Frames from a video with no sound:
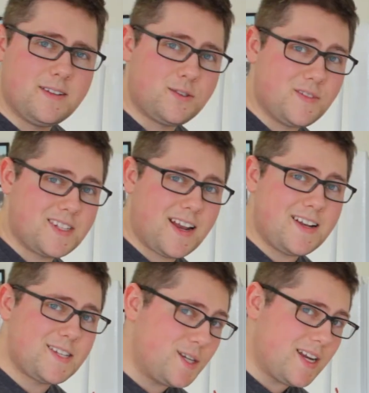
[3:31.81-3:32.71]
So I've decided
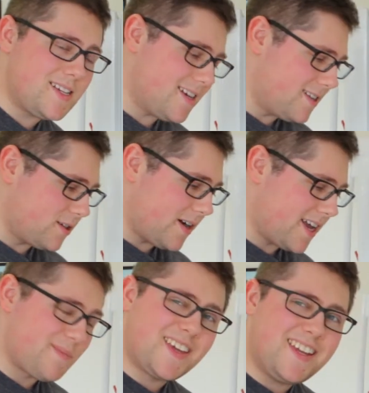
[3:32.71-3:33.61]
it's a good idea to crank
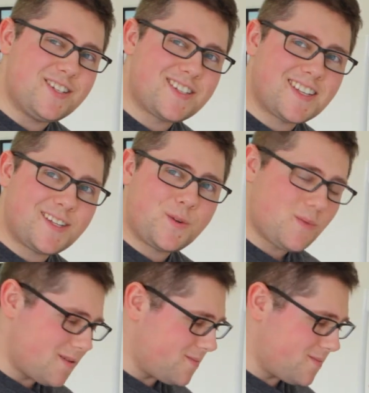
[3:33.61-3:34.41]
up the heat just a little bit,